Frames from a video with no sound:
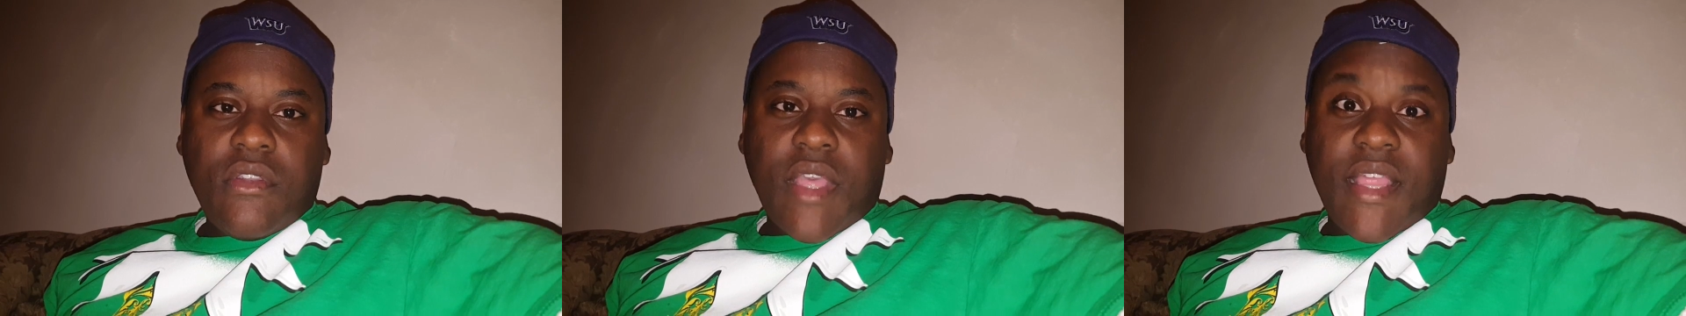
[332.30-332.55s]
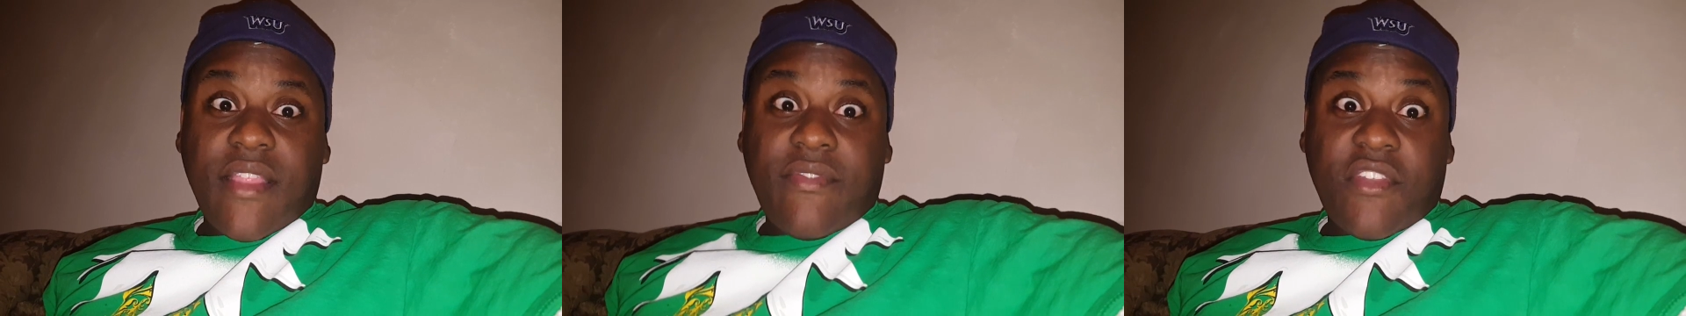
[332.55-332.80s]

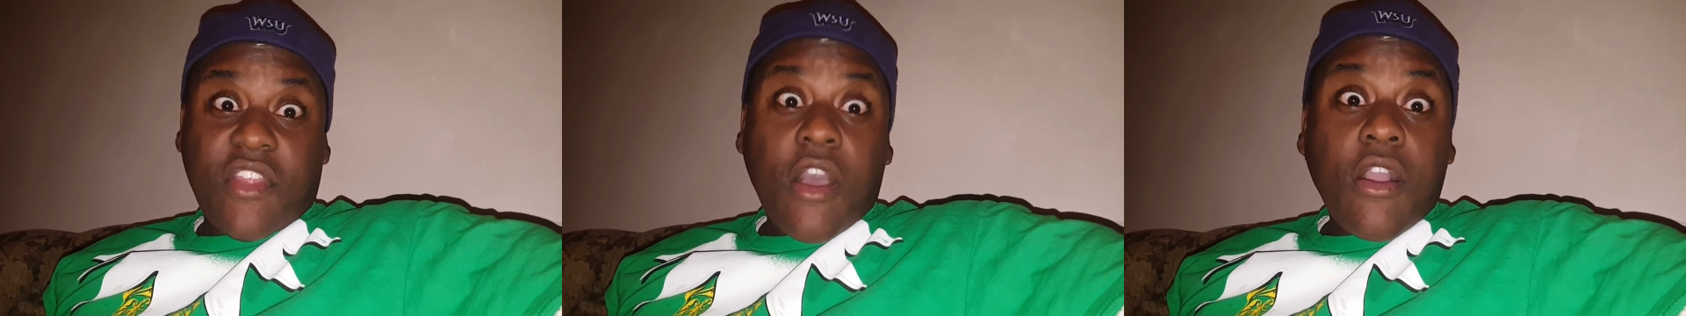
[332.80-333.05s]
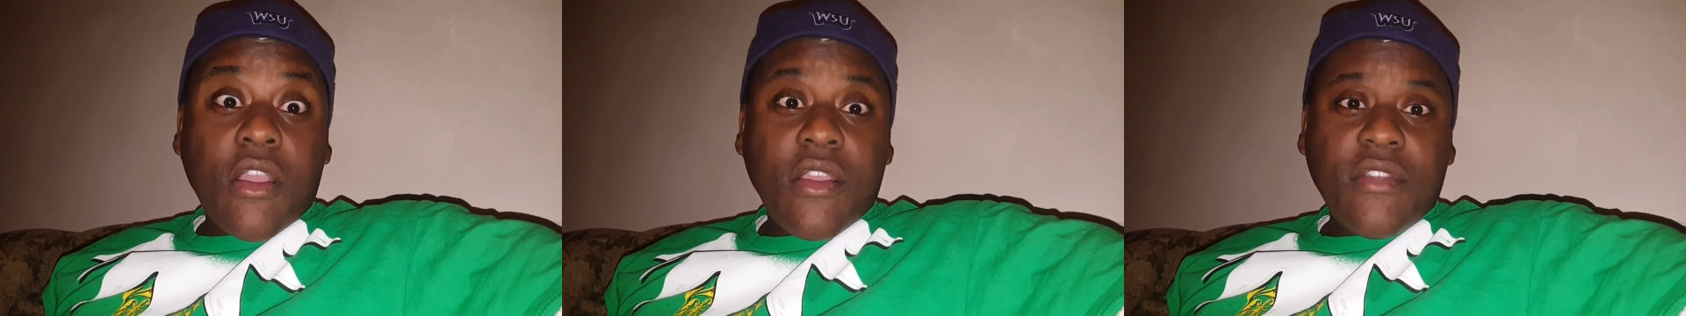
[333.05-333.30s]
I love to
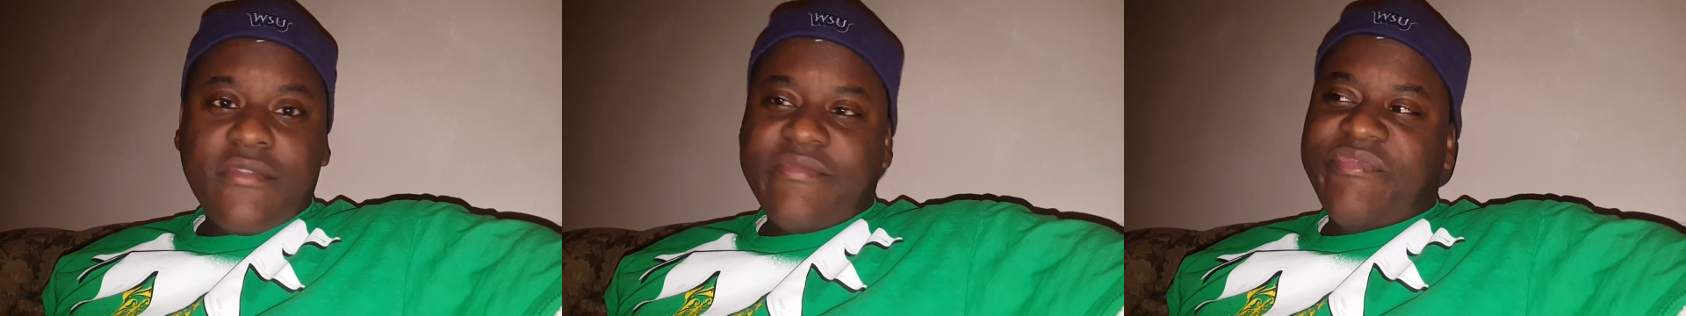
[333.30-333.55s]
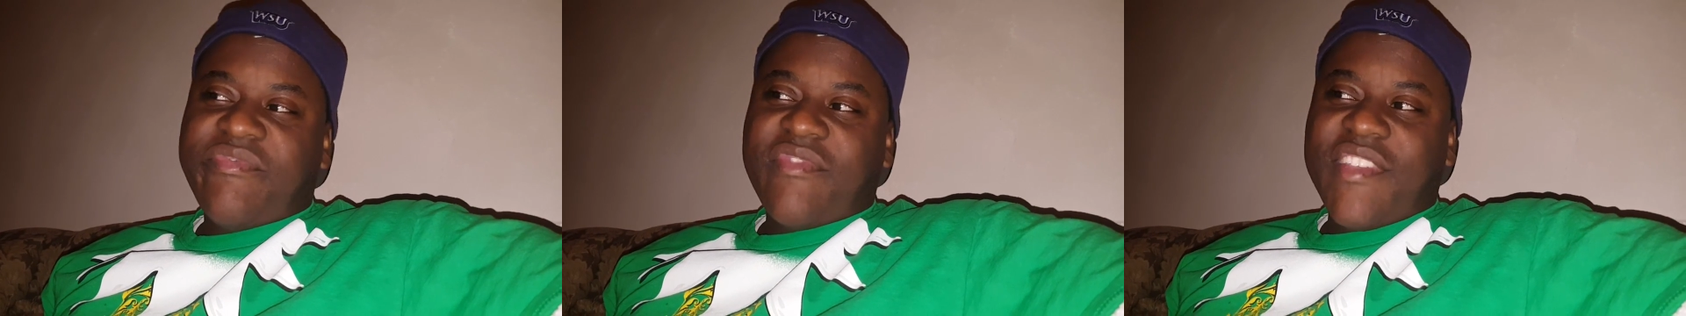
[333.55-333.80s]
talk.
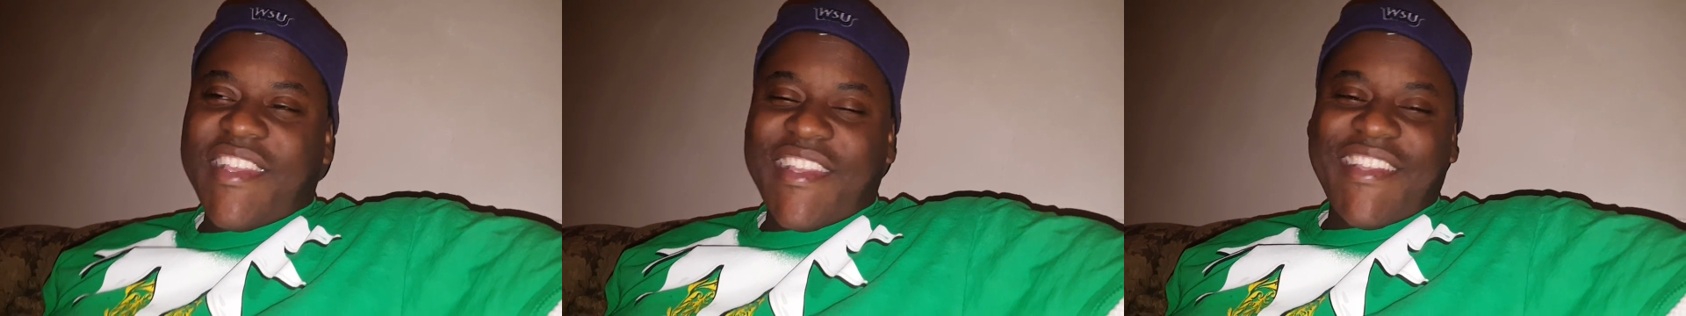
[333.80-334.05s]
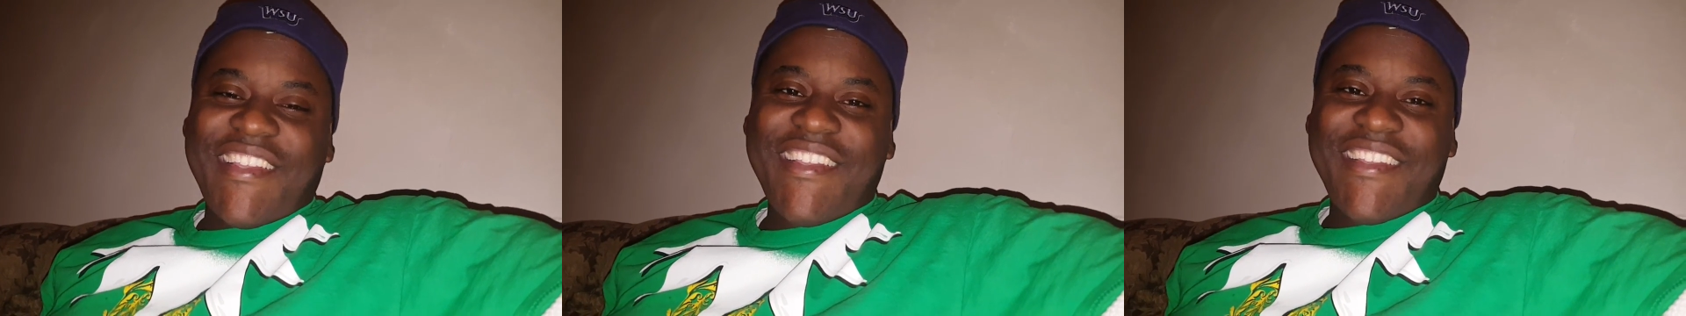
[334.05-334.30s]

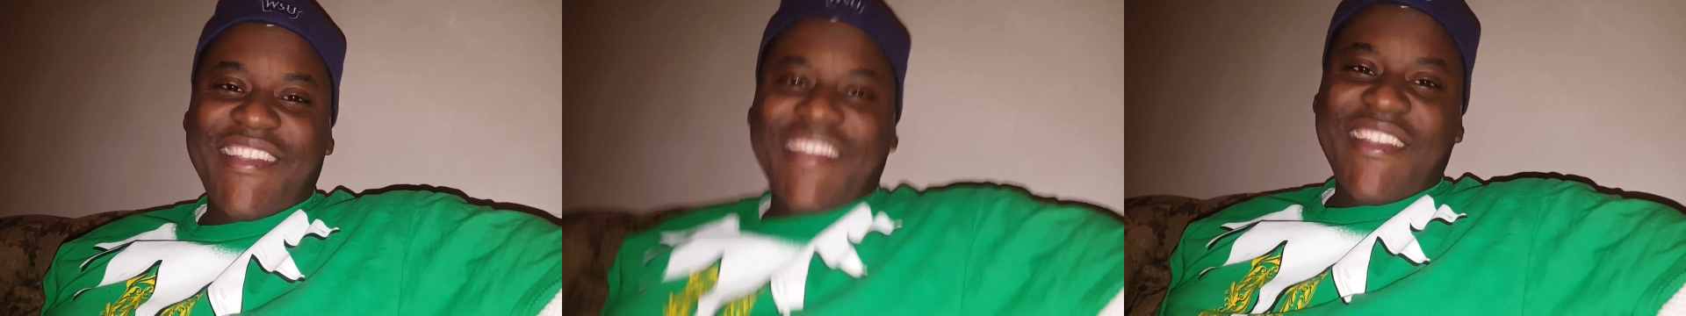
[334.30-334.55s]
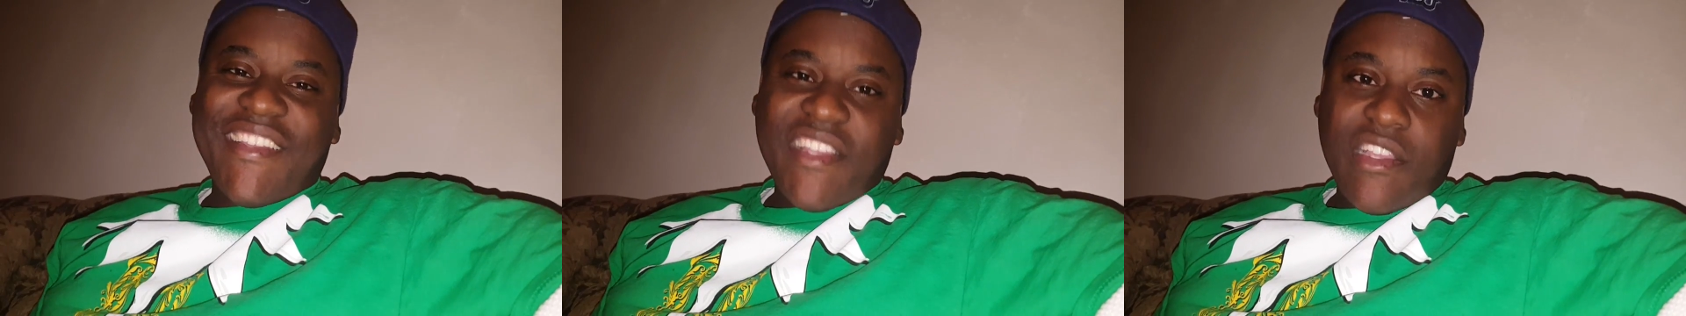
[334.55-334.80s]
I
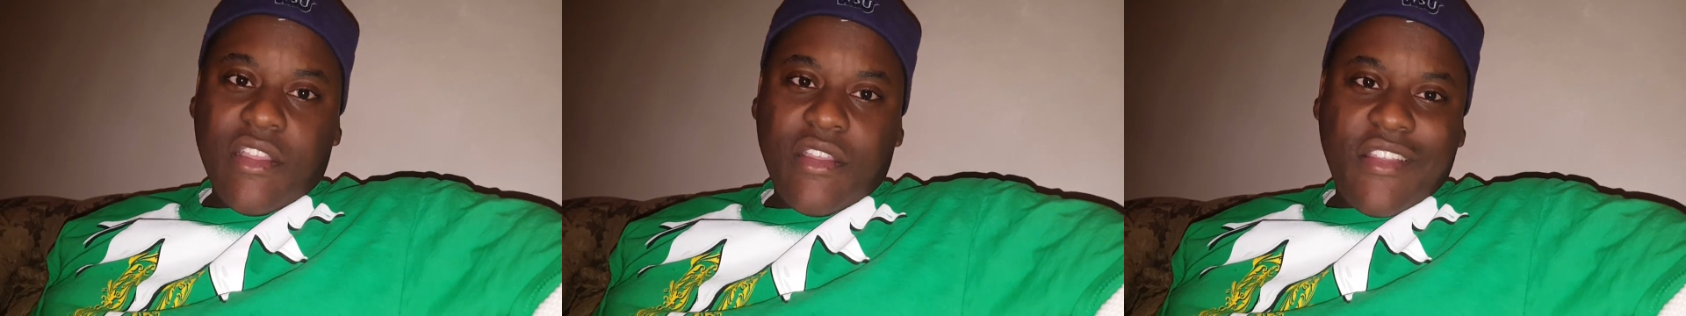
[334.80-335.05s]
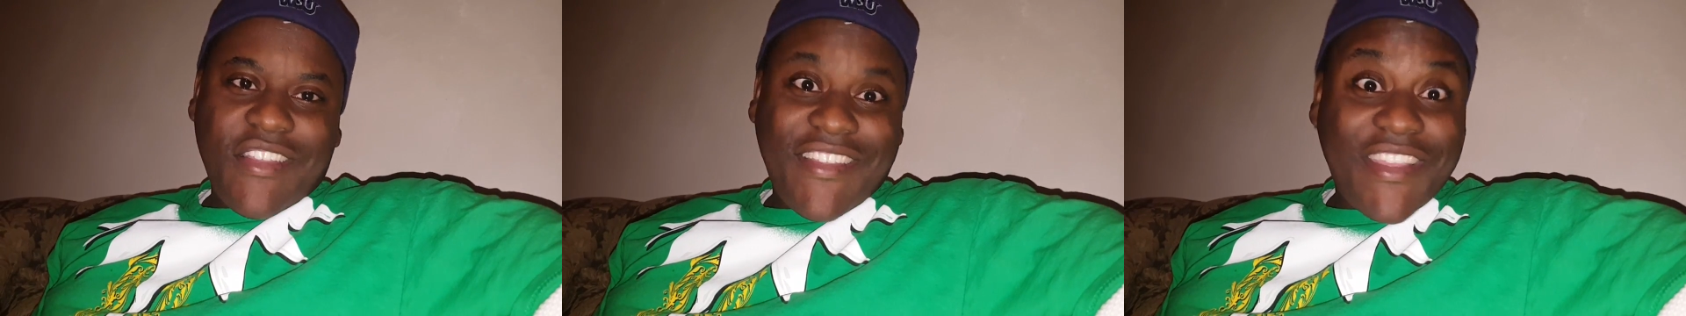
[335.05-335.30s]

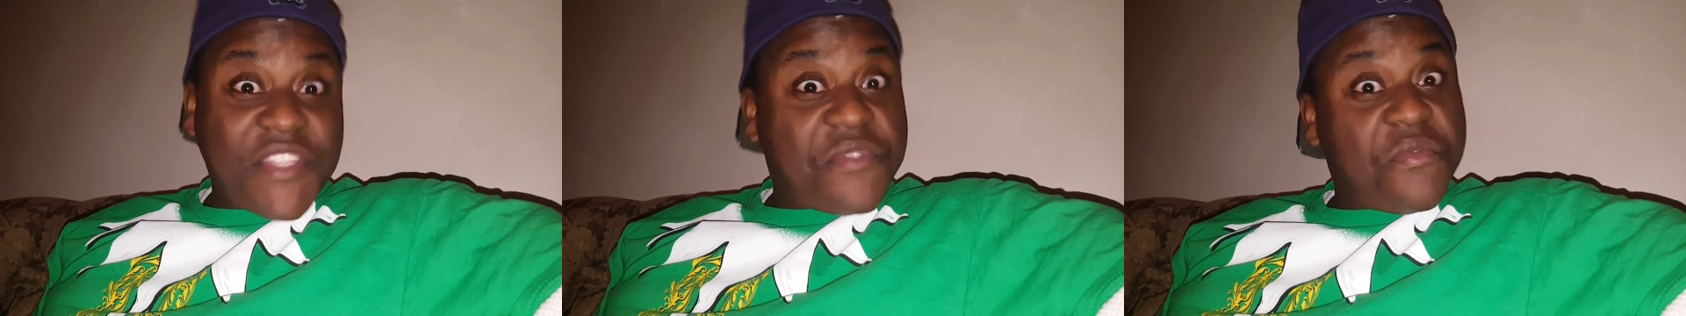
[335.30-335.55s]
guess